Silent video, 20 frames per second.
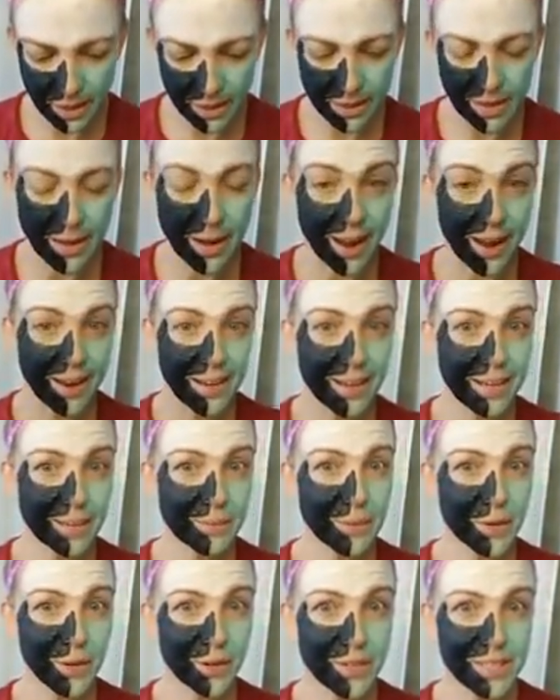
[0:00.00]
and then I
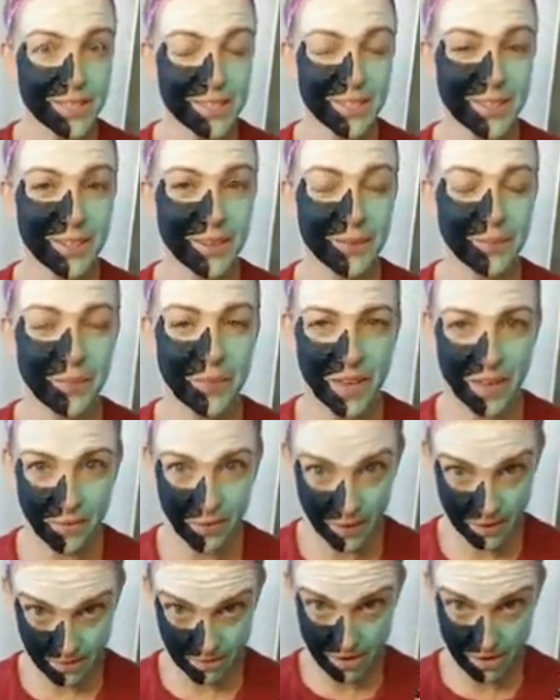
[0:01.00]
am going to, if you don't